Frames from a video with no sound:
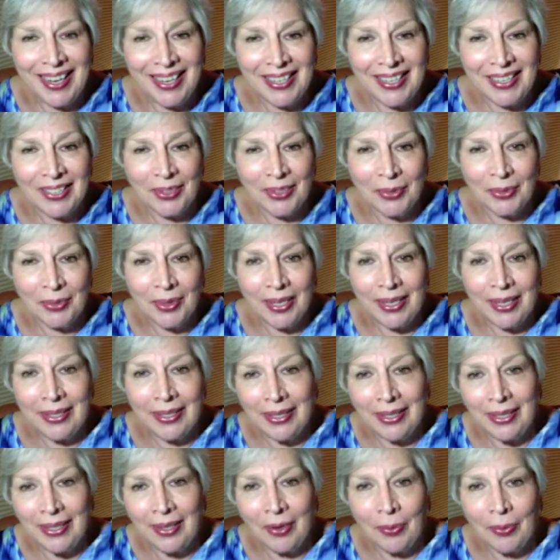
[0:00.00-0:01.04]
don't think
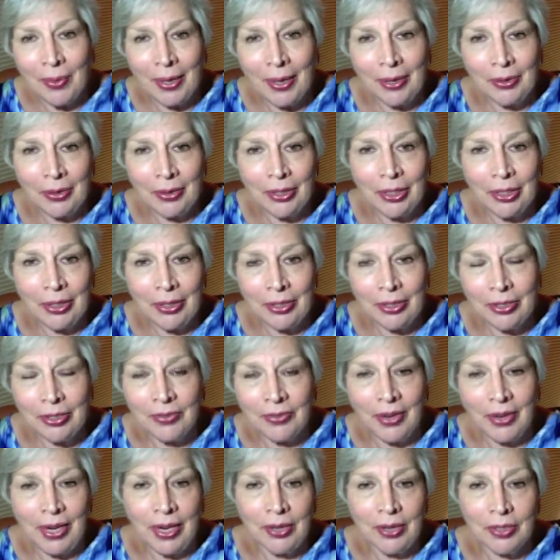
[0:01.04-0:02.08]
that, oh, well, good, there's
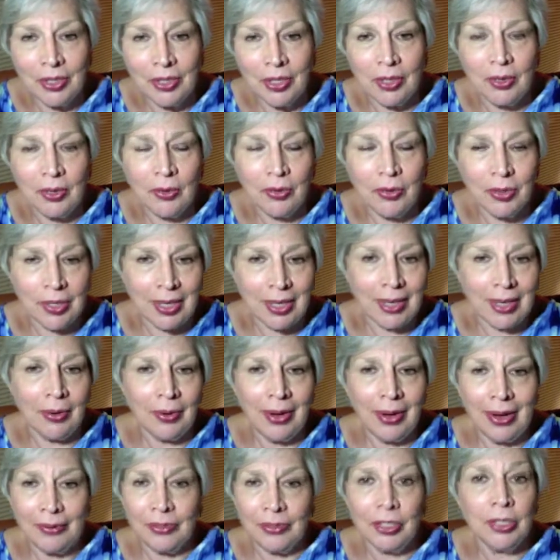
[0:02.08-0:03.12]
videos in the course, I don't
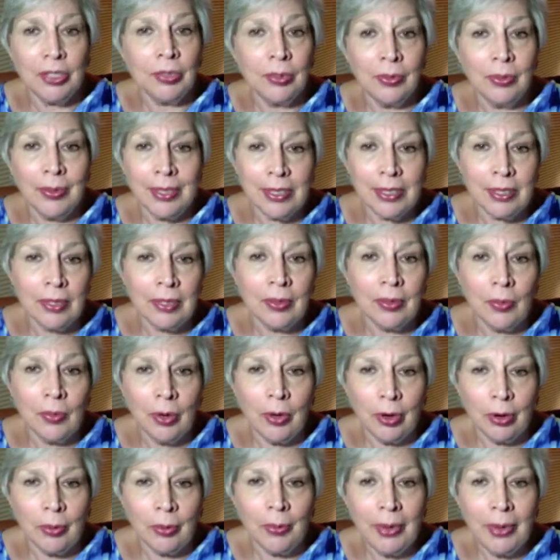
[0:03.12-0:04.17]
have to do the rest of the
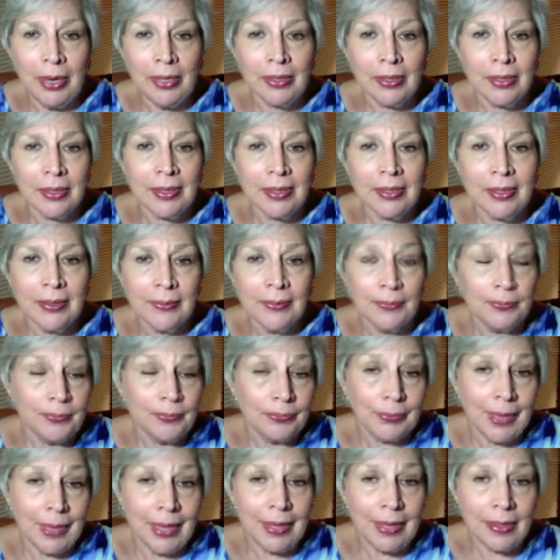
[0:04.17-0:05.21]
work, because
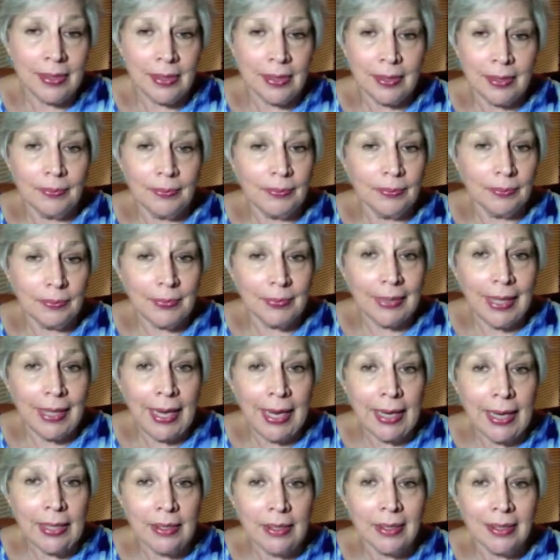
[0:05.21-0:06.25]
that isn't the
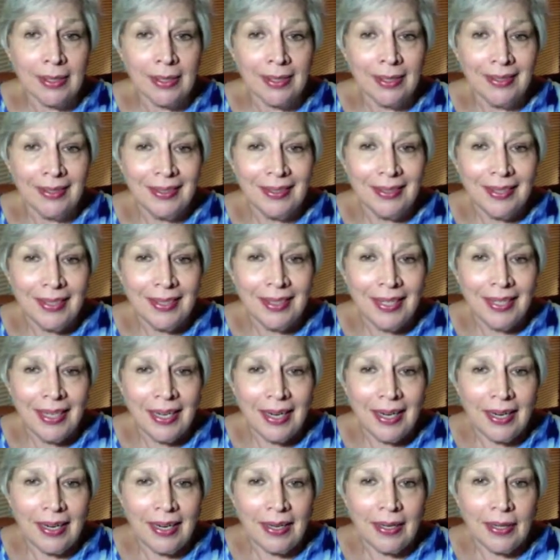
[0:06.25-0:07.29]
case.
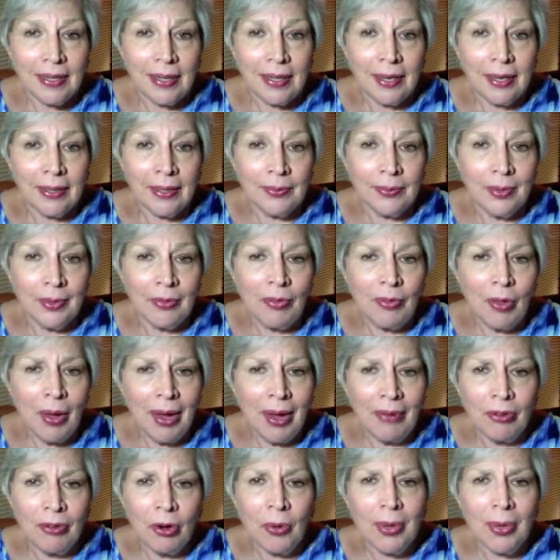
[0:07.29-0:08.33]
If you
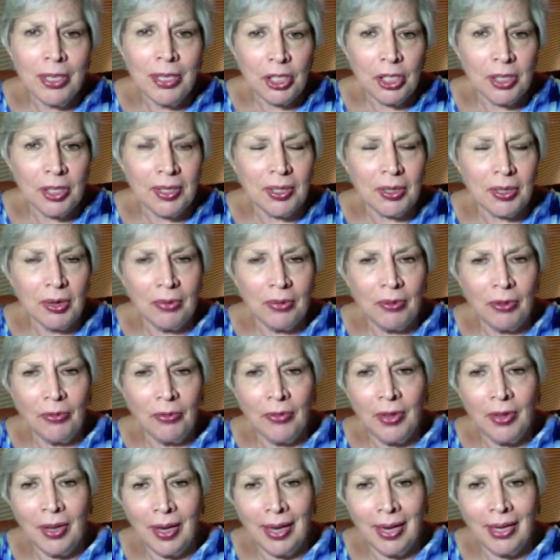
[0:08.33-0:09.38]
have questions, or if you
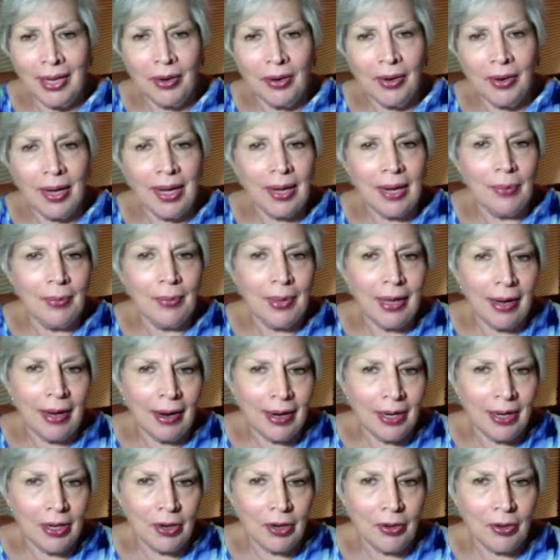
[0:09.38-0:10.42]
feel like you're getting
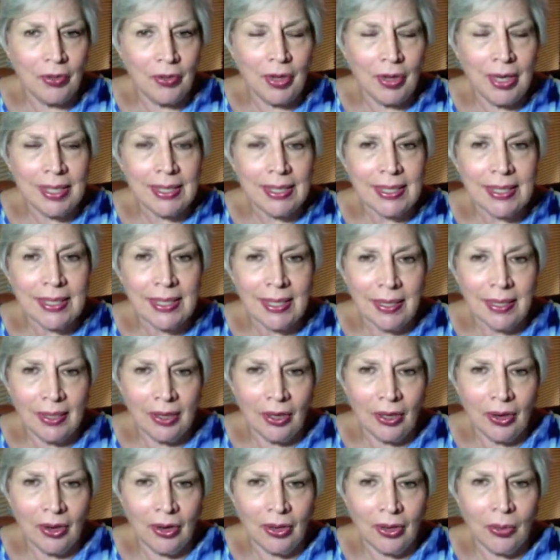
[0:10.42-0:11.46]
behind, or if you get stuck
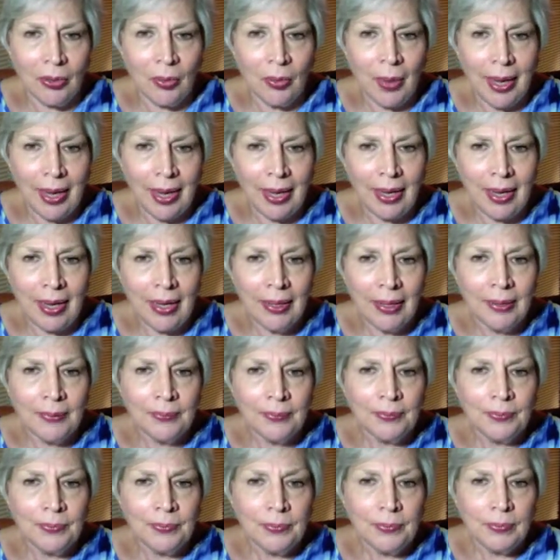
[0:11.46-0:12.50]
along the way,
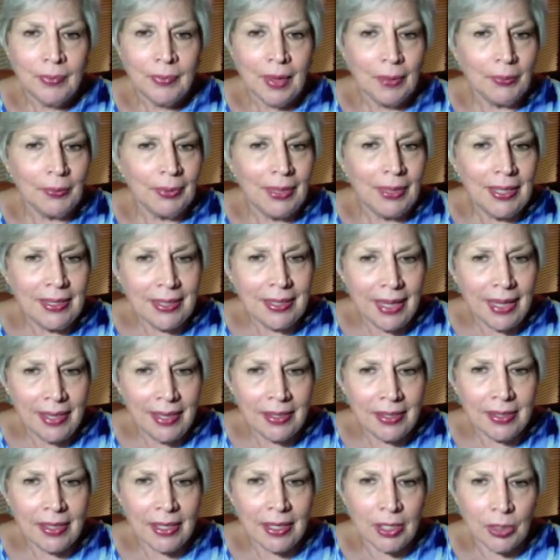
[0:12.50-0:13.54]
please get in
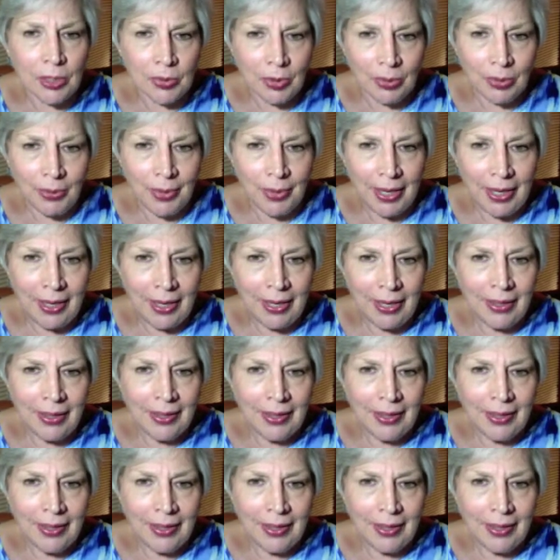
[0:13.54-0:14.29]
touch with me.